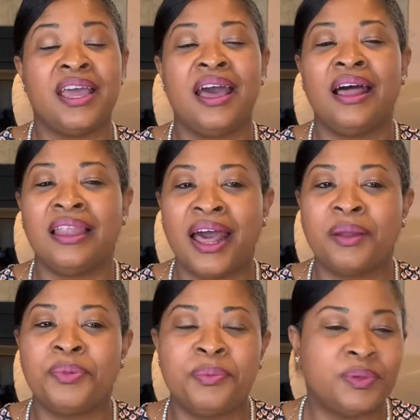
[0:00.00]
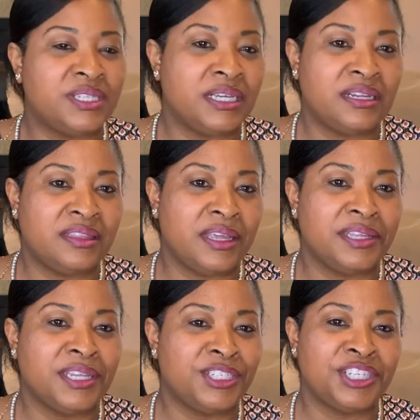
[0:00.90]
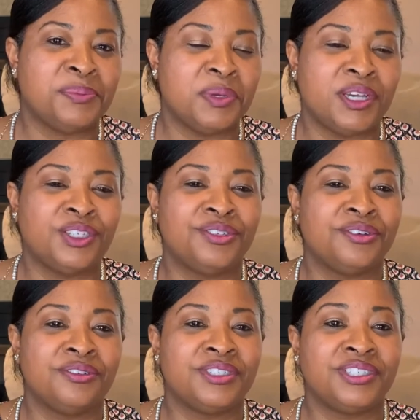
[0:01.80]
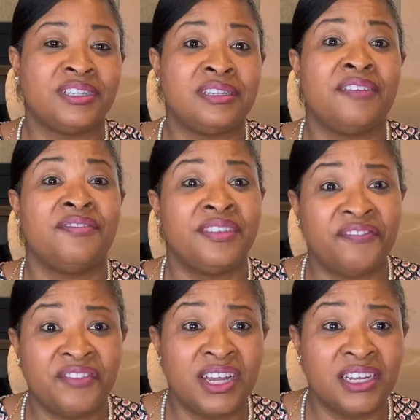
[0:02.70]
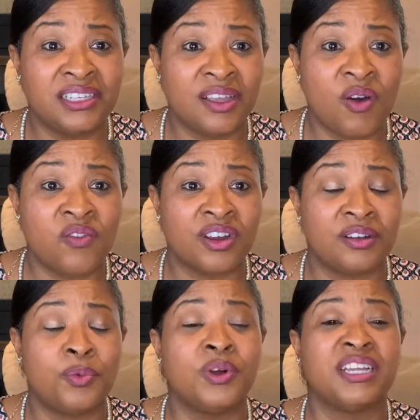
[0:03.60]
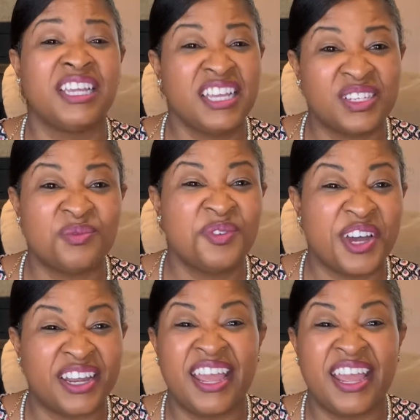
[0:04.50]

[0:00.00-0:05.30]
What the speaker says: A lot of people tend to think that just because you're a Christian, the fun is over. Well, guess what?